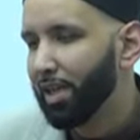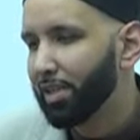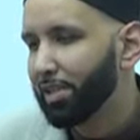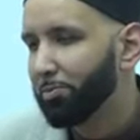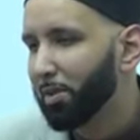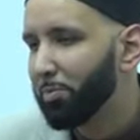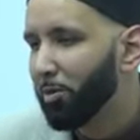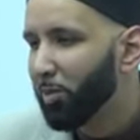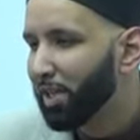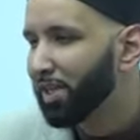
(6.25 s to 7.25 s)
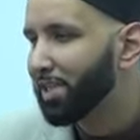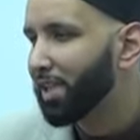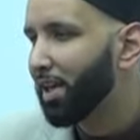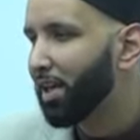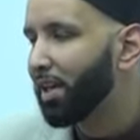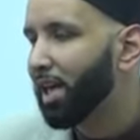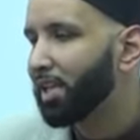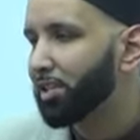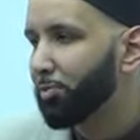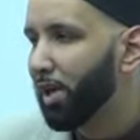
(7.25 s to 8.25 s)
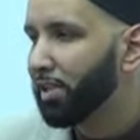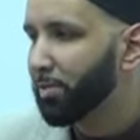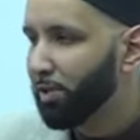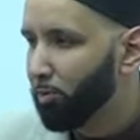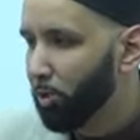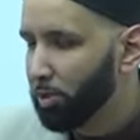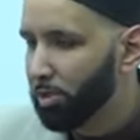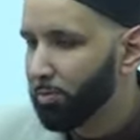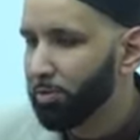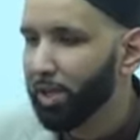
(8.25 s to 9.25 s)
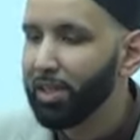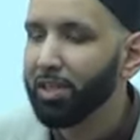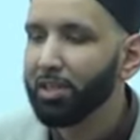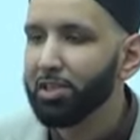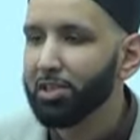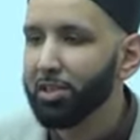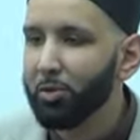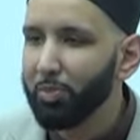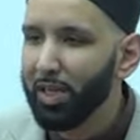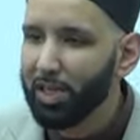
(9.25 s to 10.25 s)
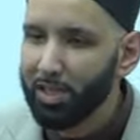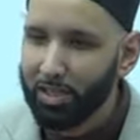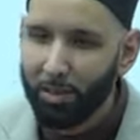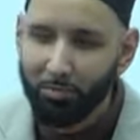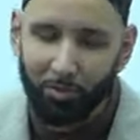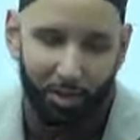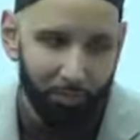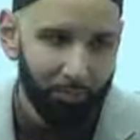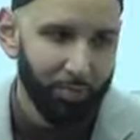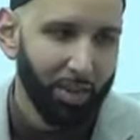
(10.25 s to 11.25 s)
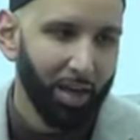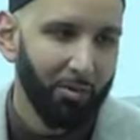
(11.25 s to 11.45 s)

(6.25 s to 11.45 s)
and we bear witness that none has the right to be worshipped or unconditionally obeyed except for him.